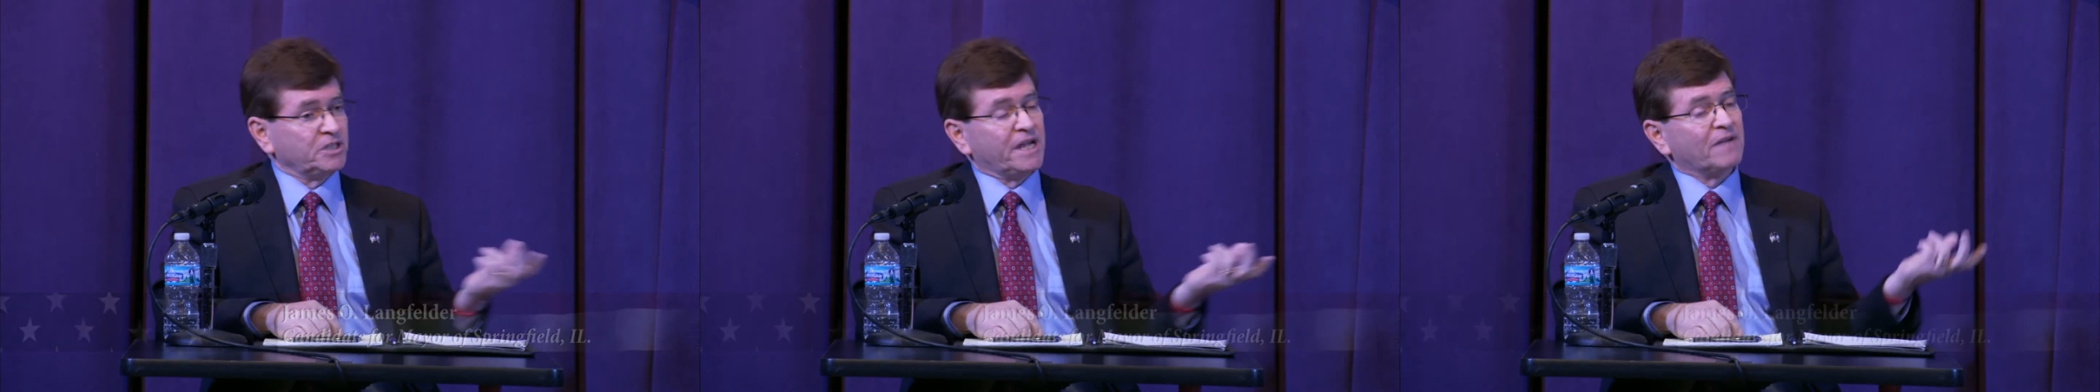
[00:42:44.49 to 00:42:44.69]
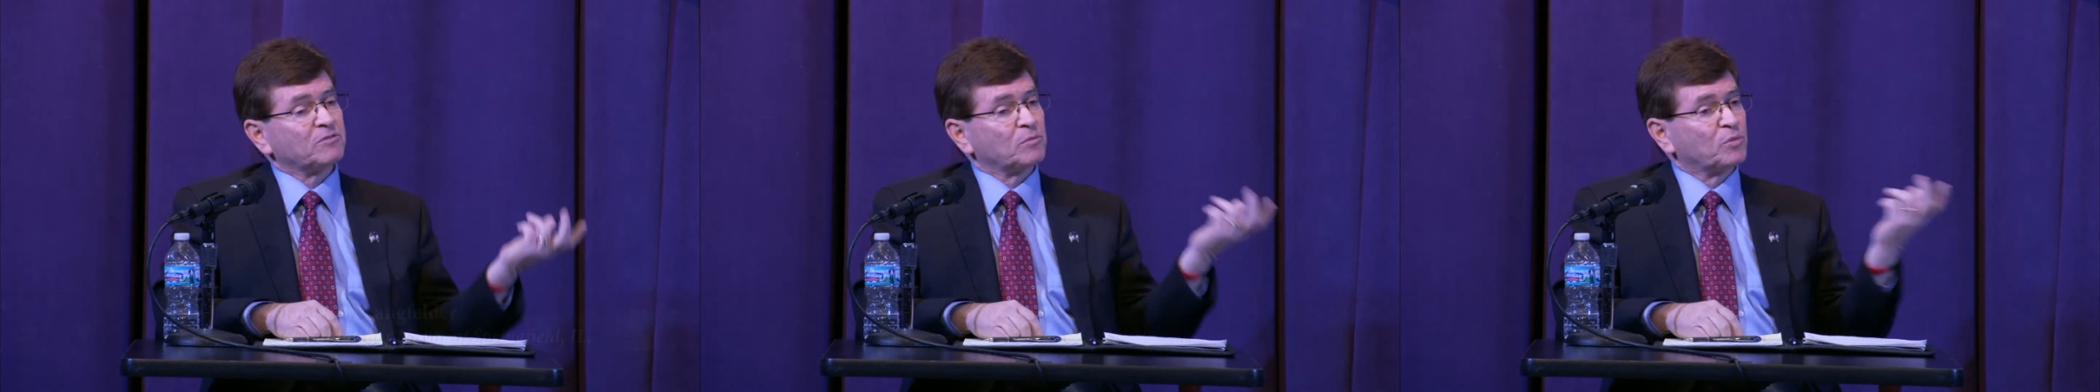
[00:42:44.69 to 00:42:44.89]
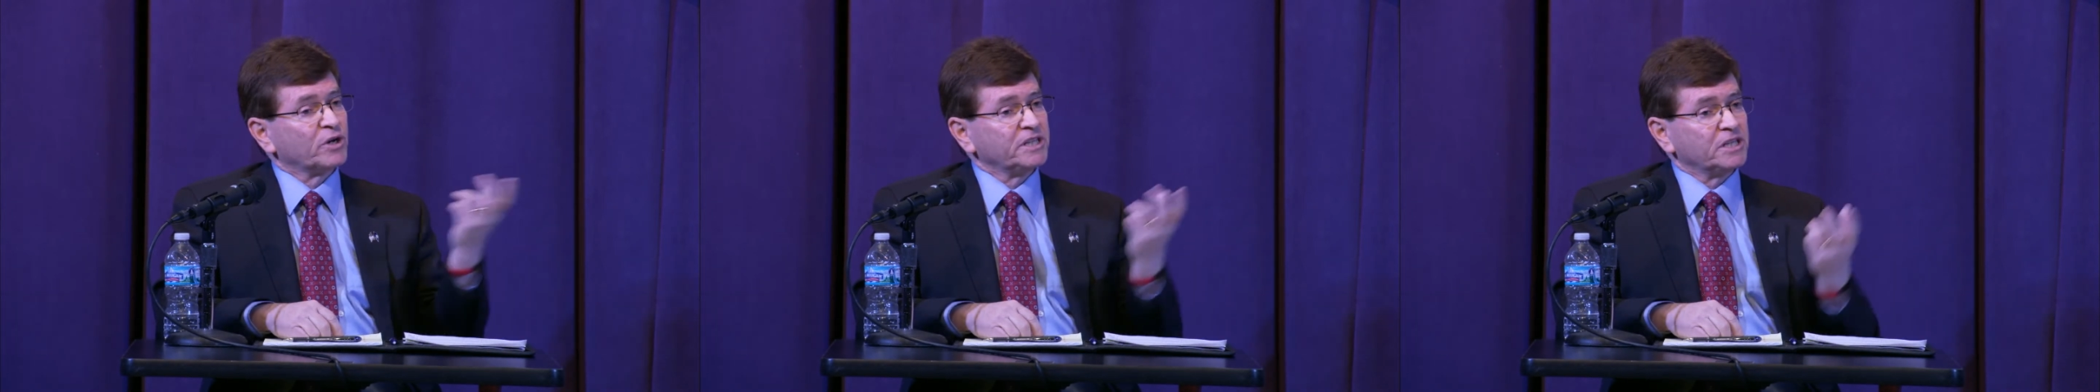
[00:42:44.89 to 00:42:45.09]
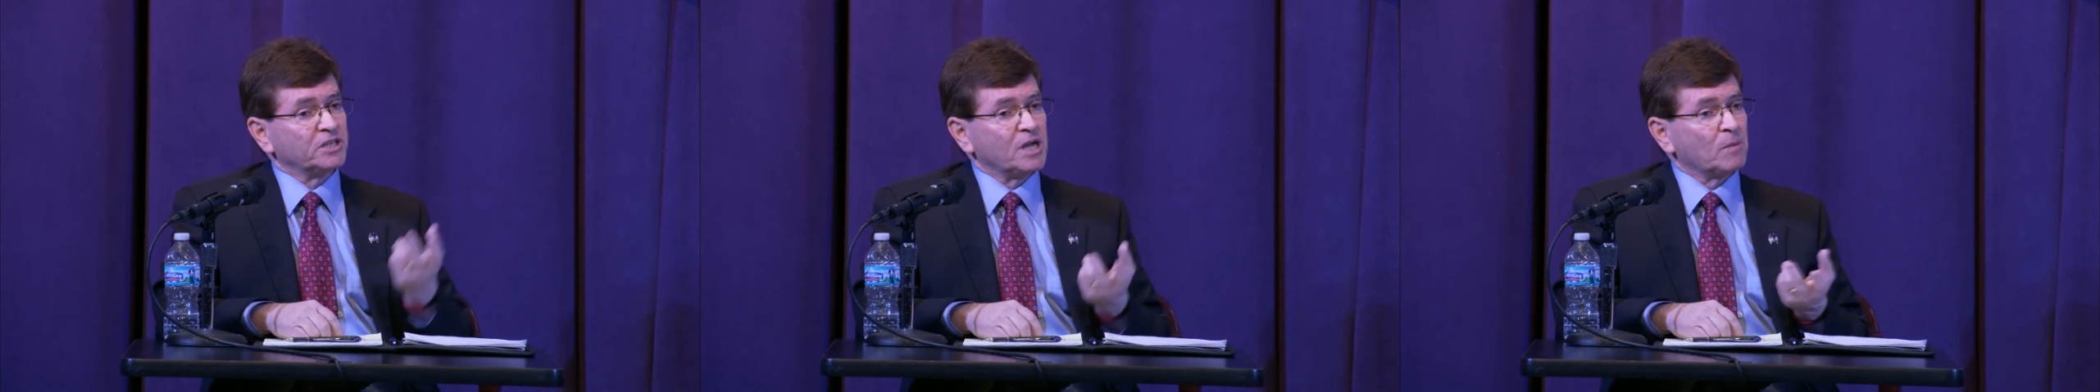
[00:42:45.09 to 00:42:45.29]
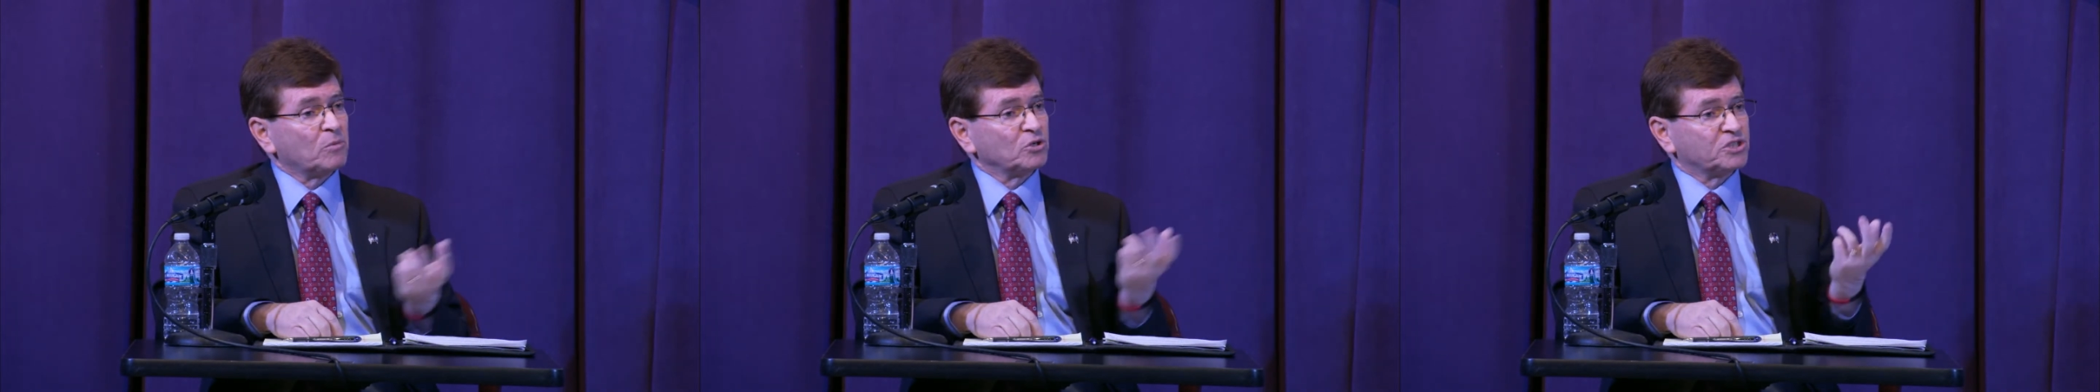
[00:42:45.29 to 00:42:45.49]
You have to bring the
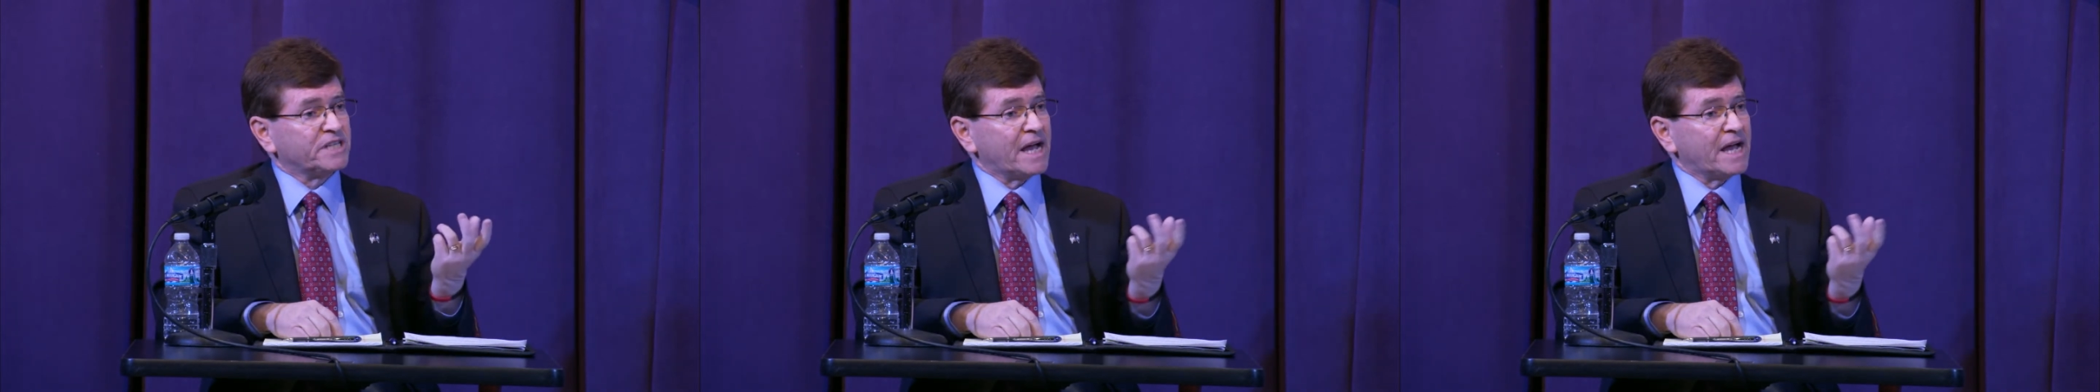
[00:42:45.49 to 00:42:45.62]
numbers